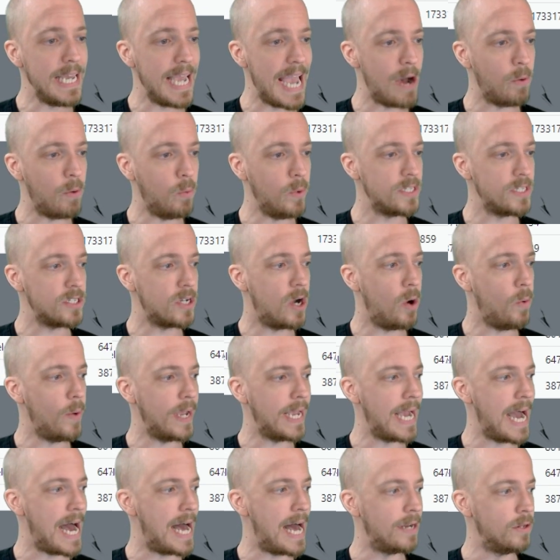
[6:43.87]
at what's
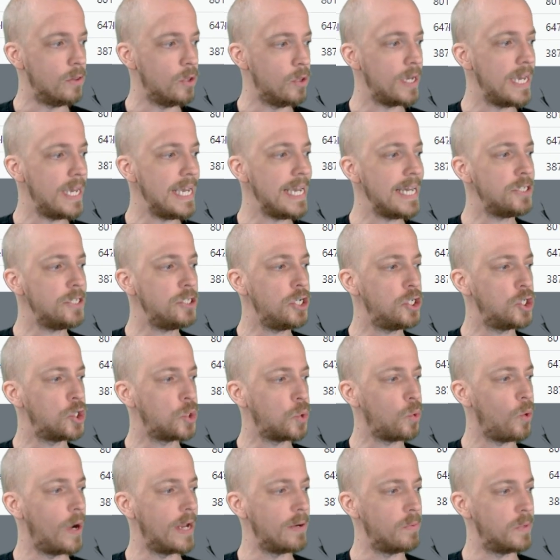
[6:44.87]
going on, looking at
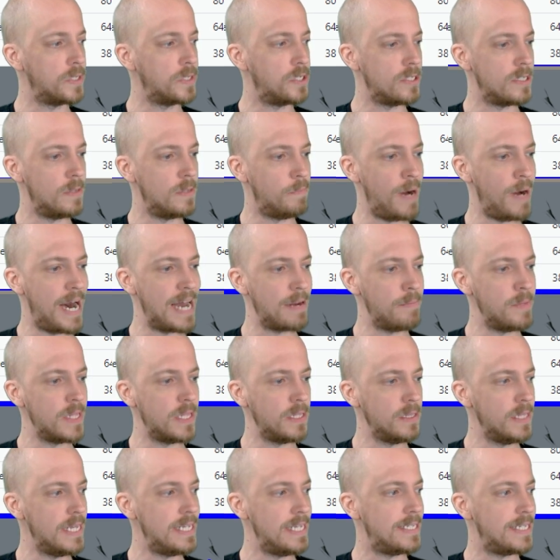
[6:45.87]
Detroit, which is the bottom of
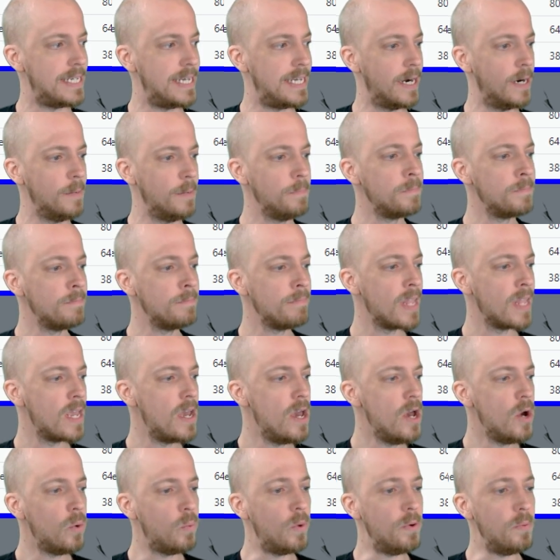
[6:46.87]
the list here,
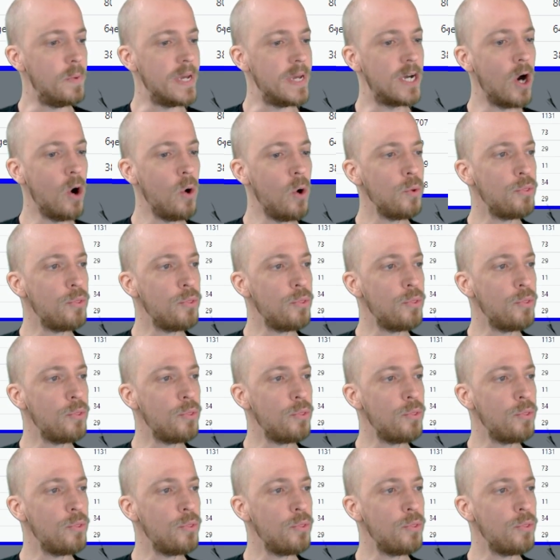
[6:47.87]
when we go